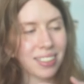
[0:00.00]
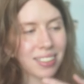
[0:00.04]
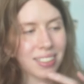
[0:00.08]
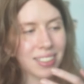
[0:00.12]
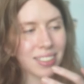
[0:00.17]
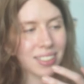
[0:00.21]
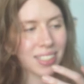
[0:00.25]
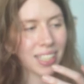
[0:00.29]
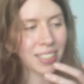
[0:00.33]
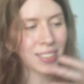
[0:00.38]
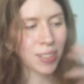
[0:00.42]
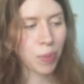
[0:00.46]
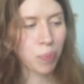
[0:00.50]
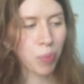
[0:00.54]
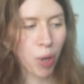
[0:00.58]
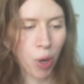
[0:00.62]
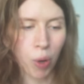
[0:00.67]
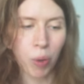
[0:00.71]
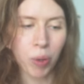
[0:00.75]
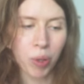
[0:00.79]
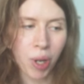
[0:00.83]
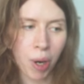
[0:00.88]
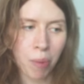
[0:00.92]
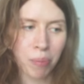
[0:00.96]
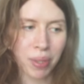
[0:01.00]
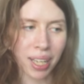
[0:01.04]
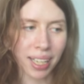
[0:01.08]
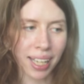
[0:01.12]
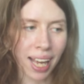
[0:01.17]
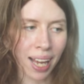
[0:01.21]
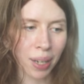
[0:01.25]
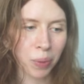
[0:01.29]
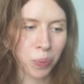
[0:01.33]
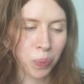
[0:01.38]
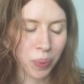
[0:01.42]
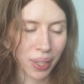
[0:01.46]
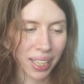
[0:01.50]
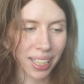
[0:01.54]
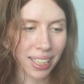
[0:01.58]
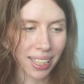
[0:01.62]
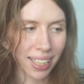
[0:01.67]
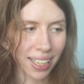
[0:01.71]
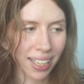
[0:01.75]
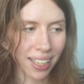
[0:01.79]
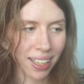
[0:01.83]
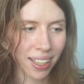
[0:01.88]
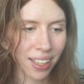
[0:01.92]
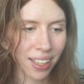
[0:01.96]
this is a program that can
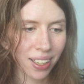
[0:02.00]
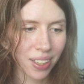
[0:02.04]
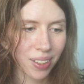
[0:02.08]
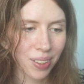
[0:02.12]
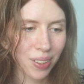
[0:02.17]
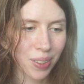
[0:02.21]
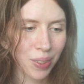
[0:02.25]
really